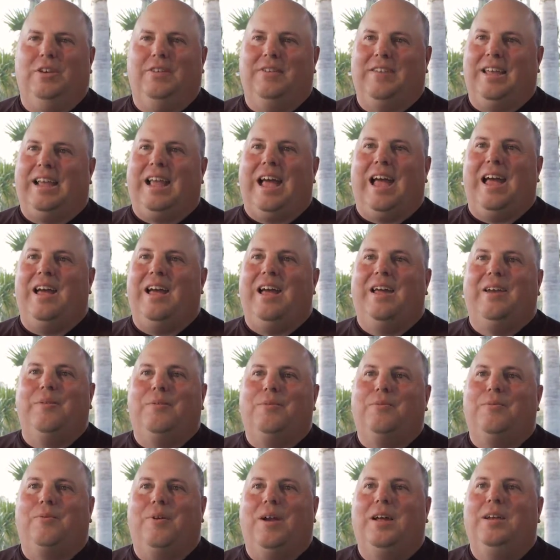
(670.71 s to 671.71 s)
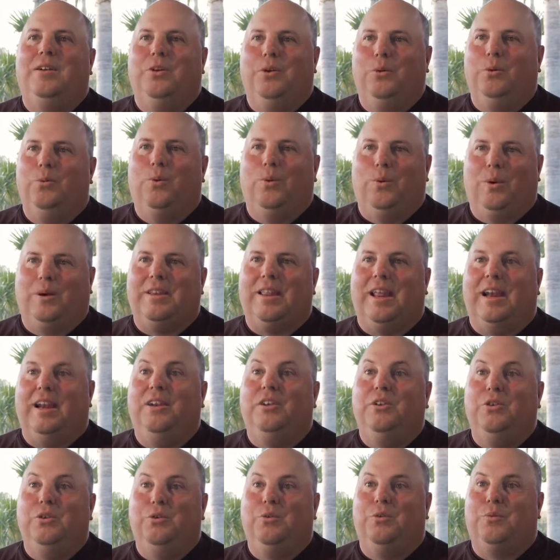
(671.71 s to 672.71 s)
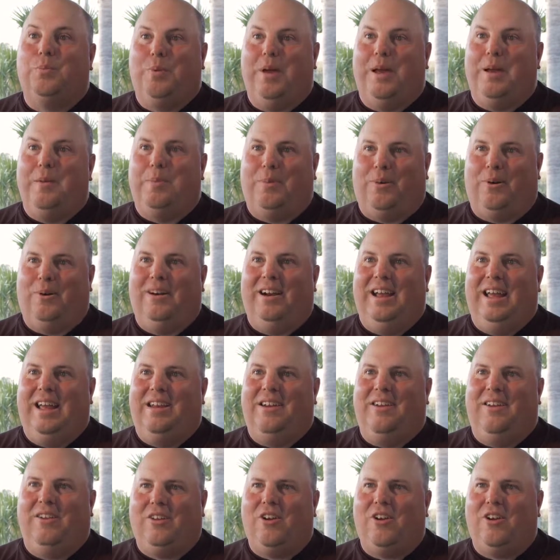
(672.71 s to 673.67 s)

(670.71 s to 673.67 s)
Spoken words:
like I had a friend who worked at a newspaper and